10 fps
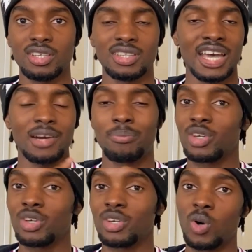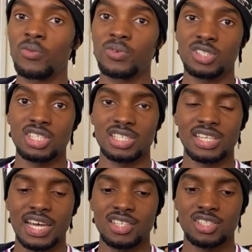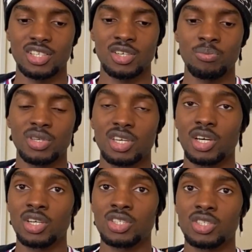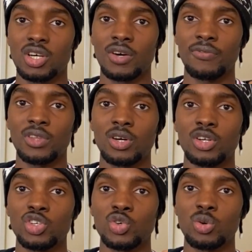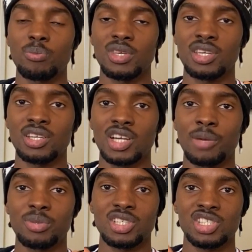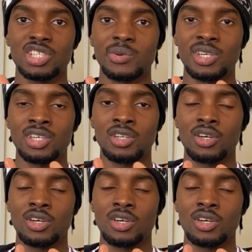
They had a pretty woeful season last year because of the European competition they were in.